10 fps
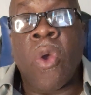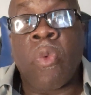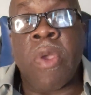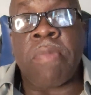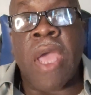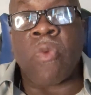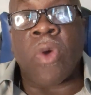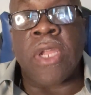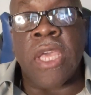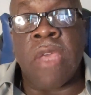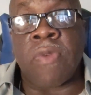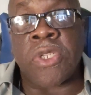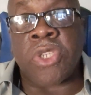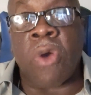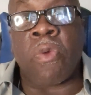we might want to
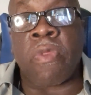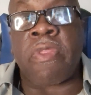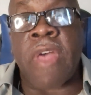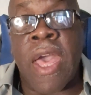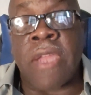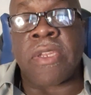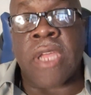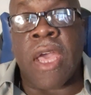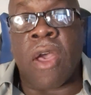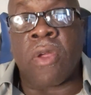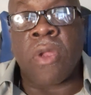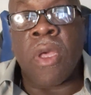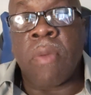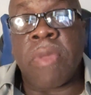even tone that down